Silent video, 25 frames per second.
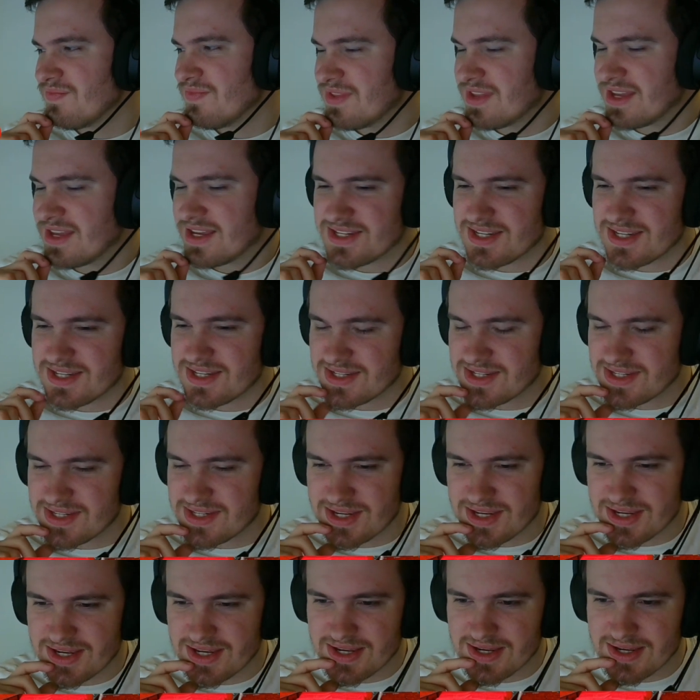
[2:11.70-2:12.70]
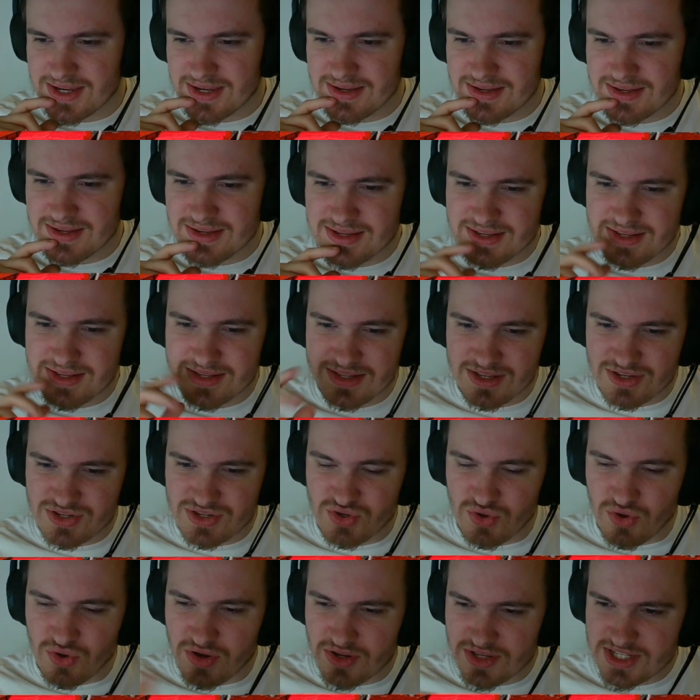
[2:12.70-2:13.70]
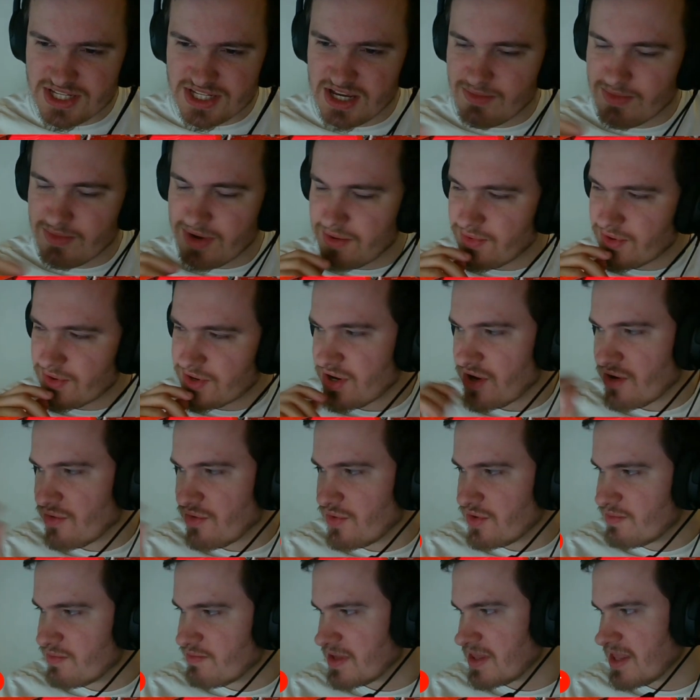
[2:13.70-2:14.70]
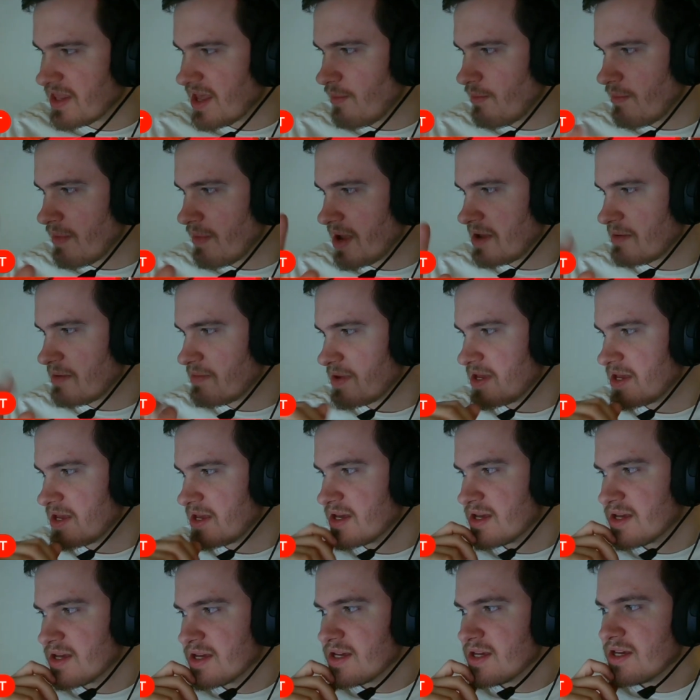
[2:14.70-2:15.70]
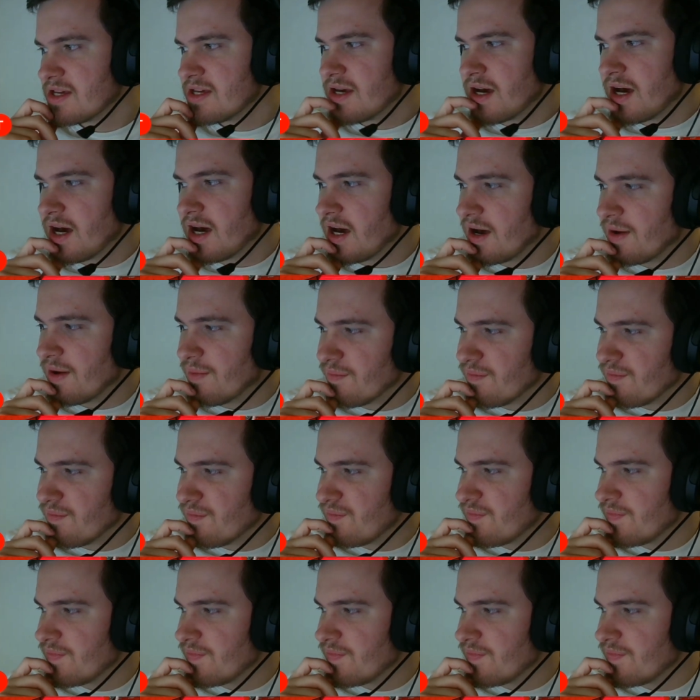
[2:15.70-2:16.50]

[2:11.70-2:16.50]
This is the sort of team I would go with, but then maybe um,